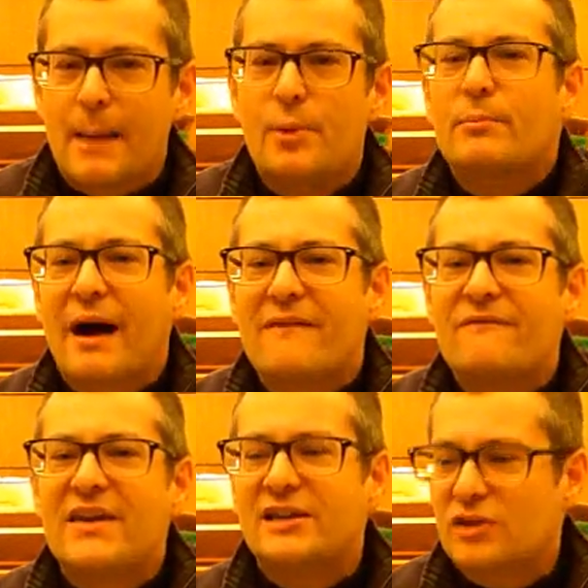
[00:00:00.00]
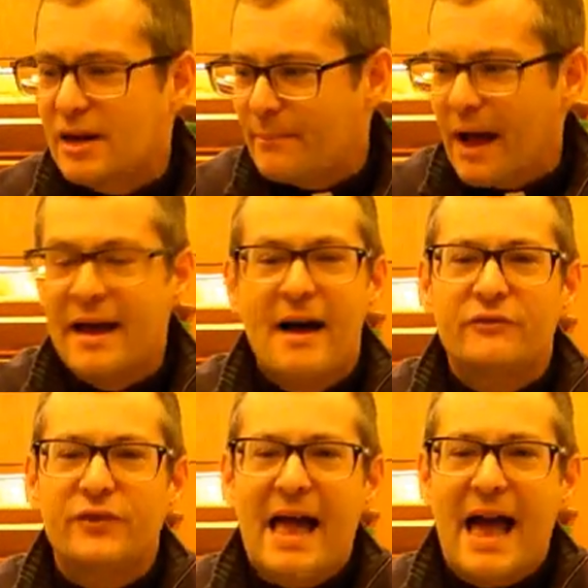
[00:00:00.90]
I put my face on it, my
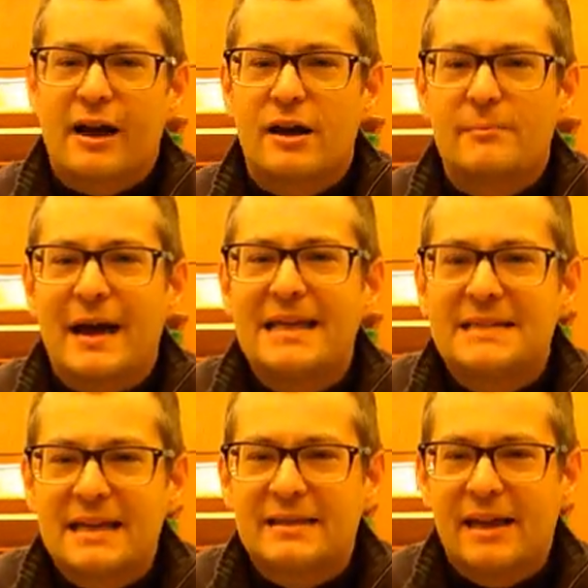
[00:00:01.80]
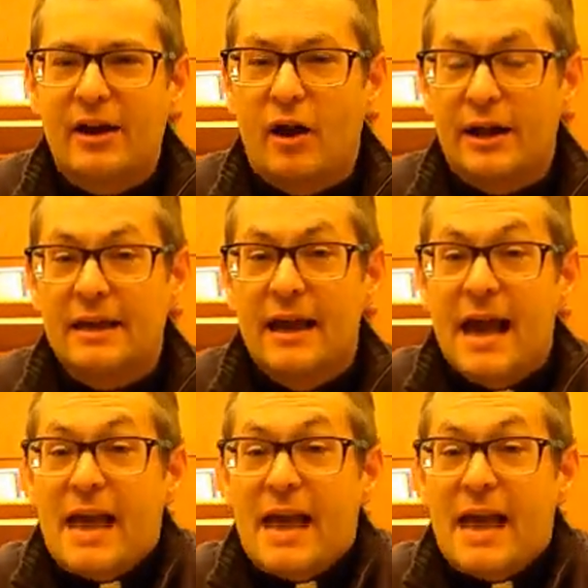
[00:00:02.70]
flag on it, my insignia on it,